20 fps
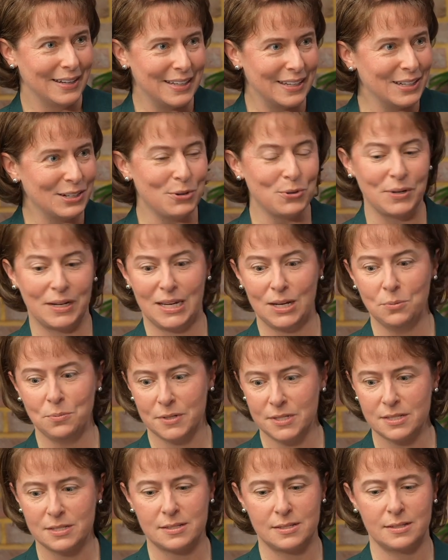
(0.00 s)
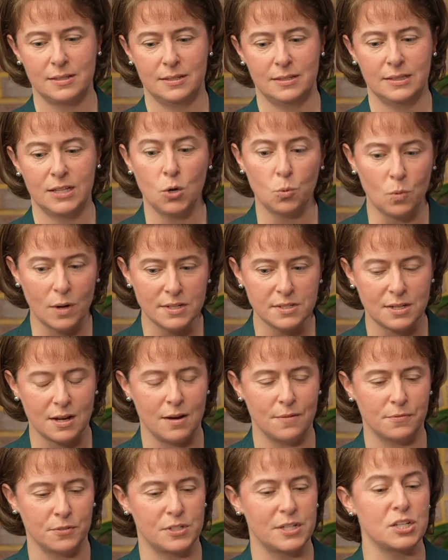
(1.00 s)
You know, there was
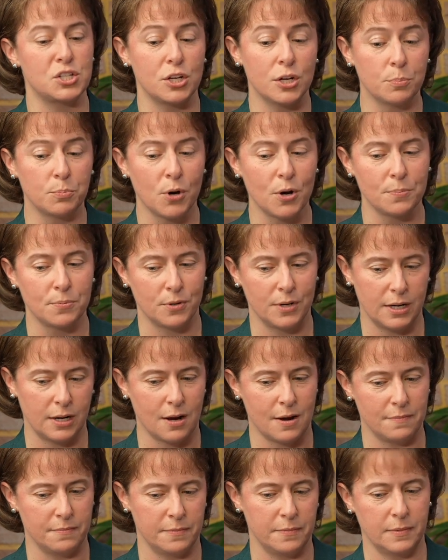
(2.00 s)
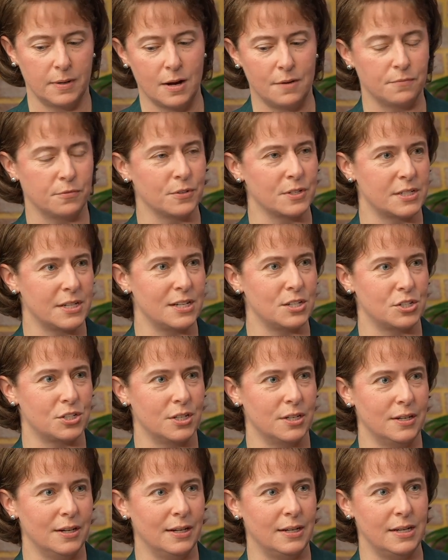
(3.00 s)
confrontation, appropriate
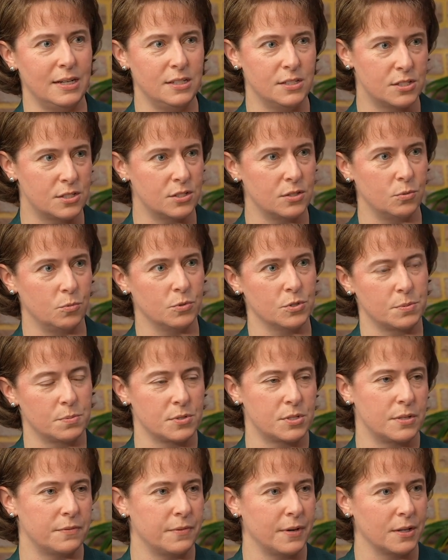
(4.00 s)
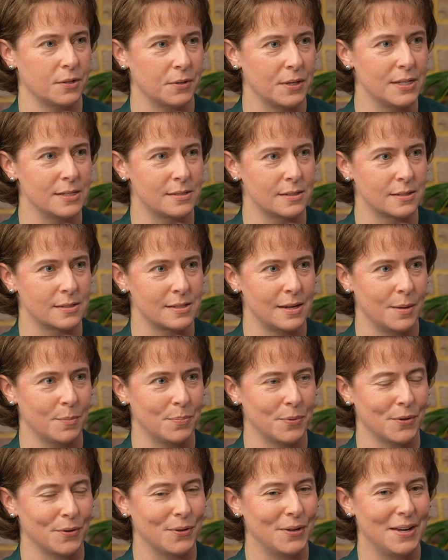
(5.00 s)
confrontation, and we're supposed to follow his
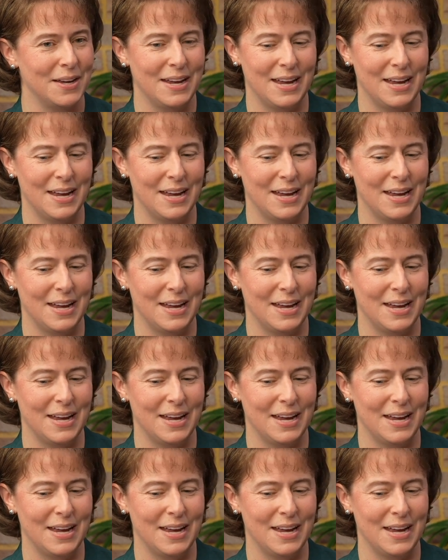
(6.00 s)
example,